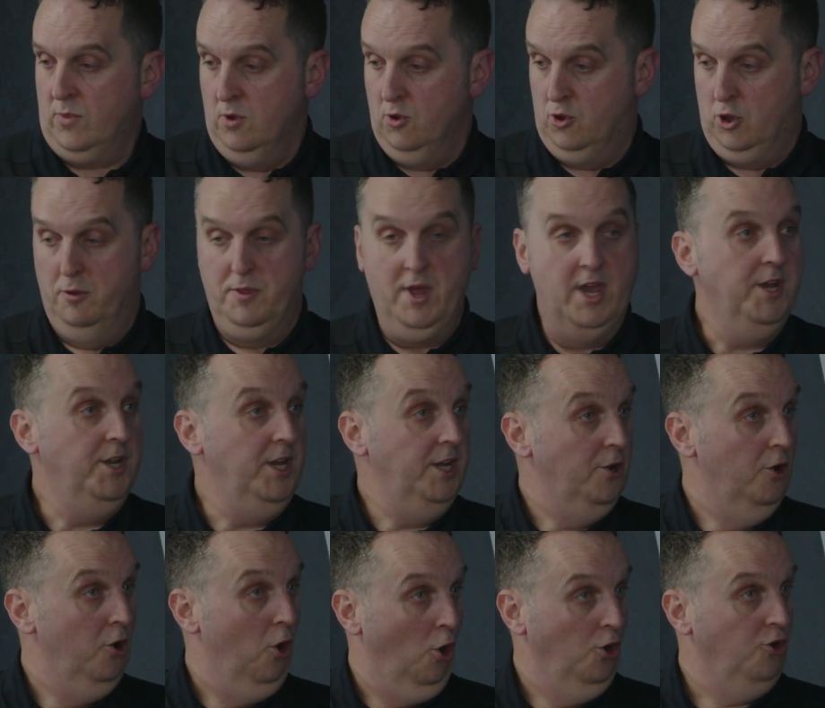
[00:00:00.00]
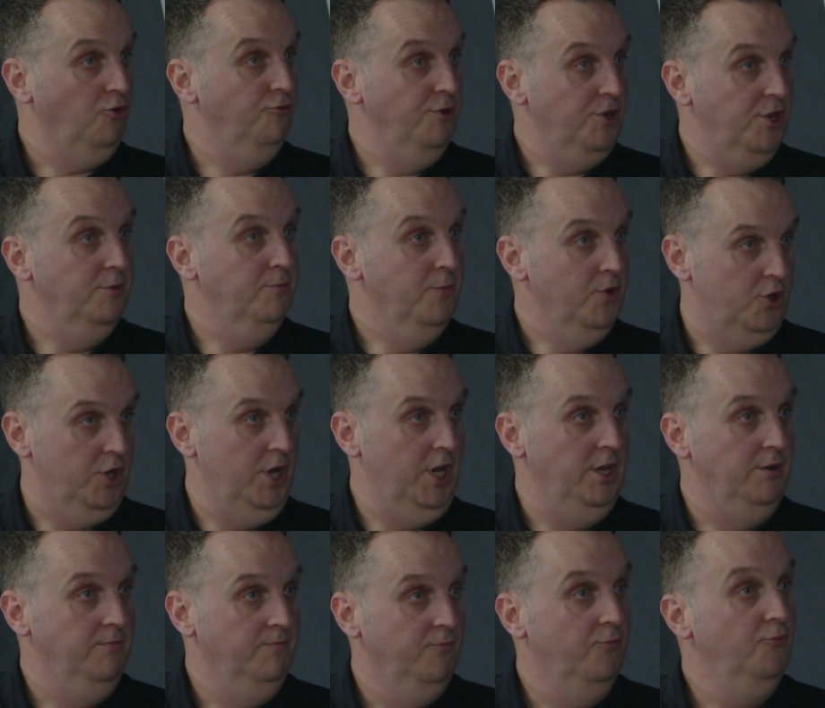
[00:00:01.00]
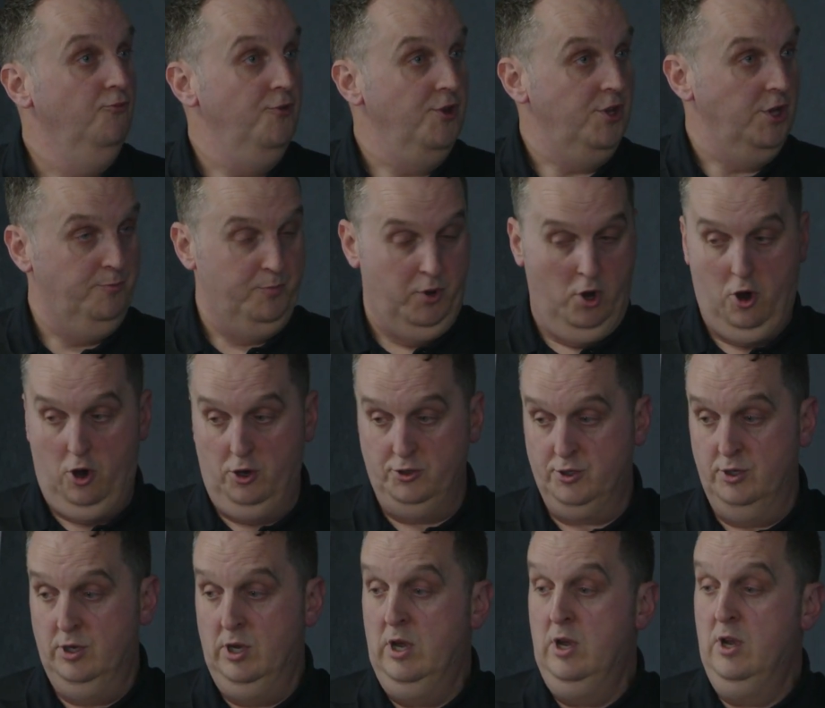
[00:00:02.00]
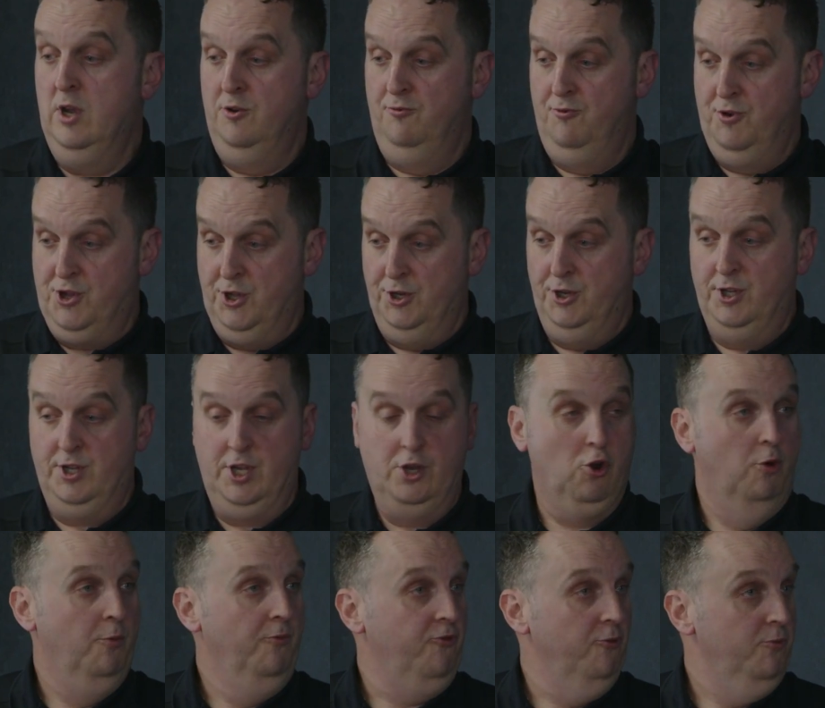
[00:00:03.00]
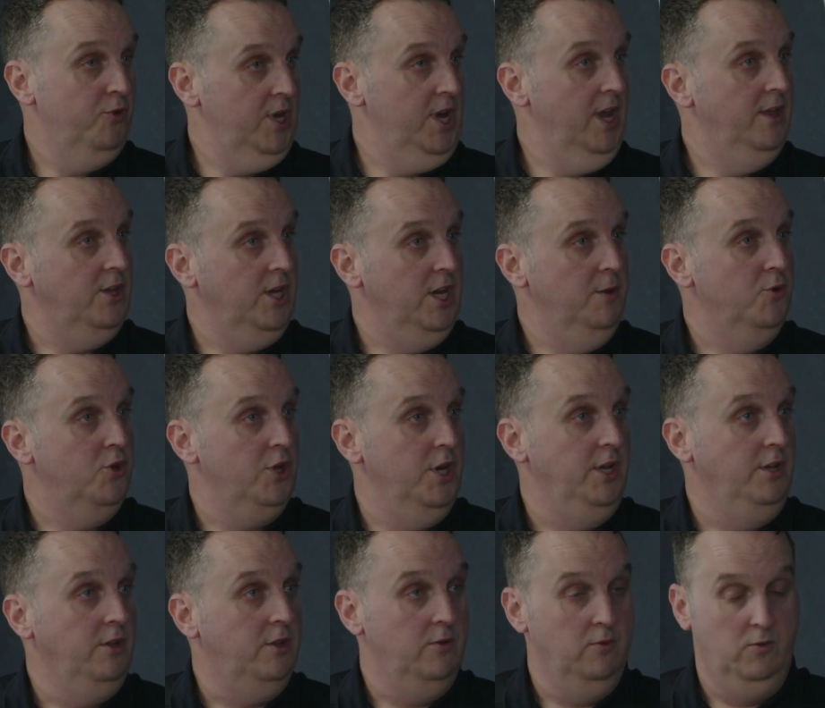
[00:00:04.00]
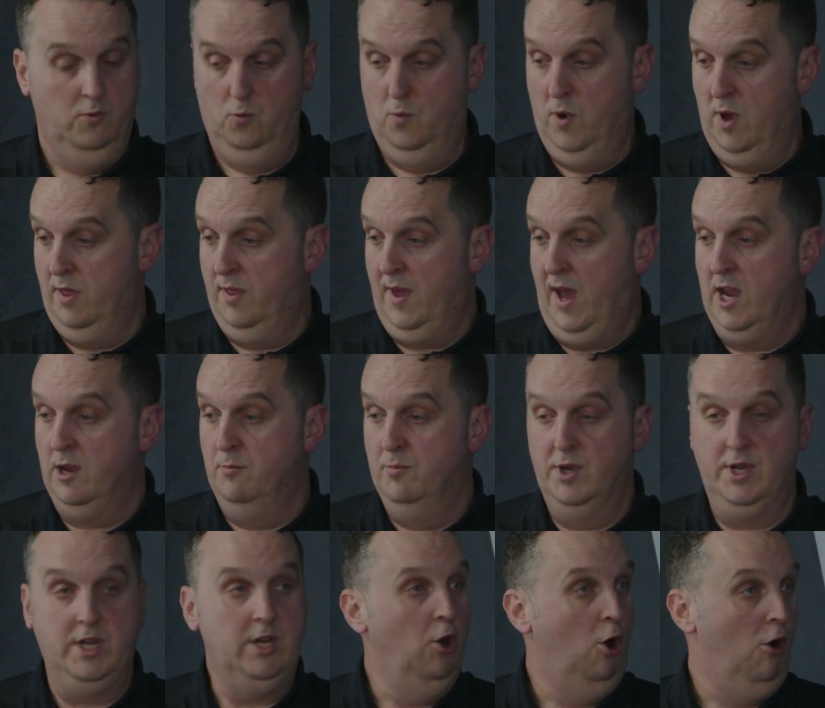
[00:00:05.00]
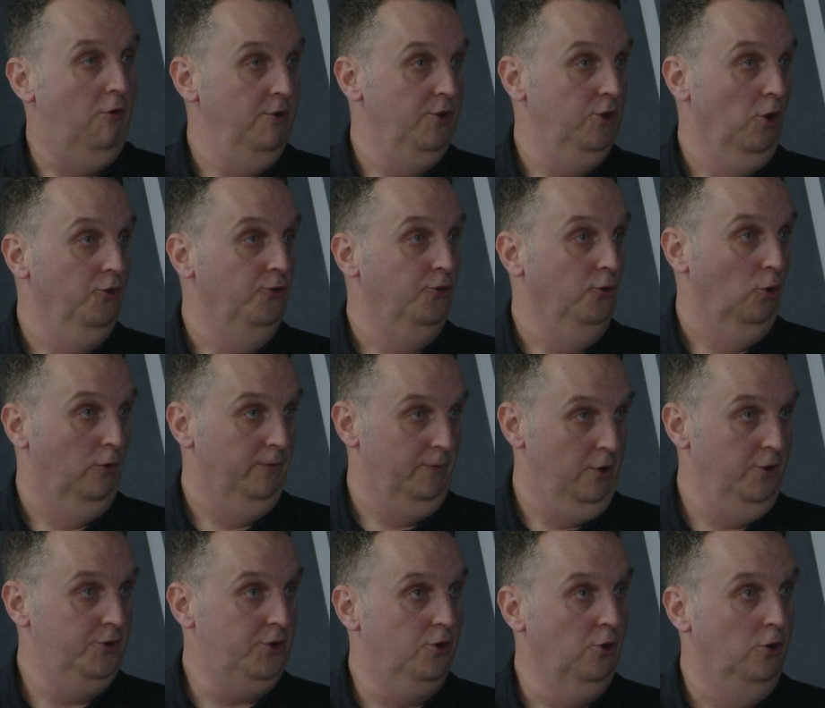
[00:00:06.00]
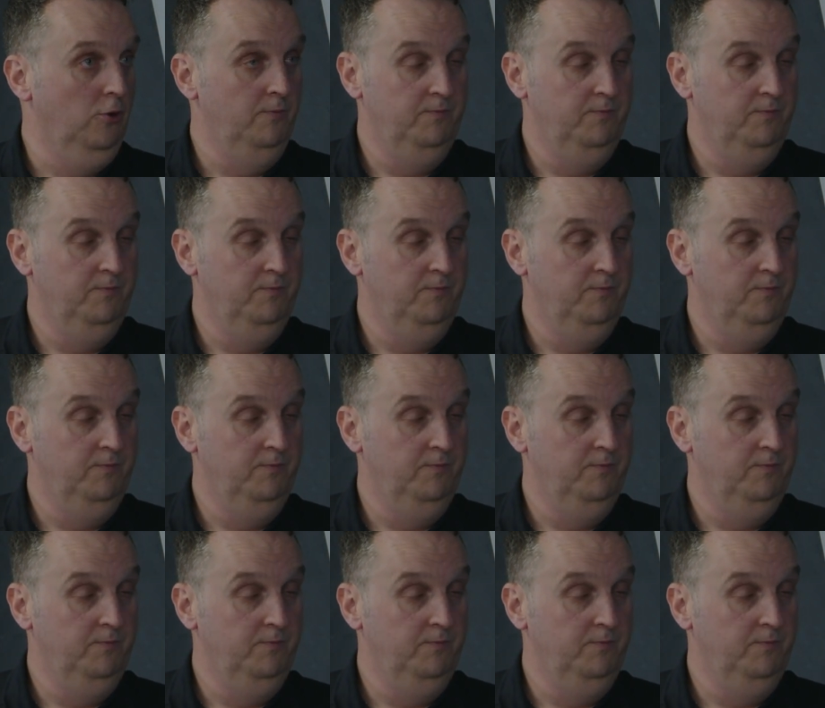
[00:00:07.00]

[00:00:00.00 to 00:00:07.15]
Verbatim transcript: So they need a nice rigid machine, rigid part. Rigidity comes from CNC machines, whether they be horizontal or vertical.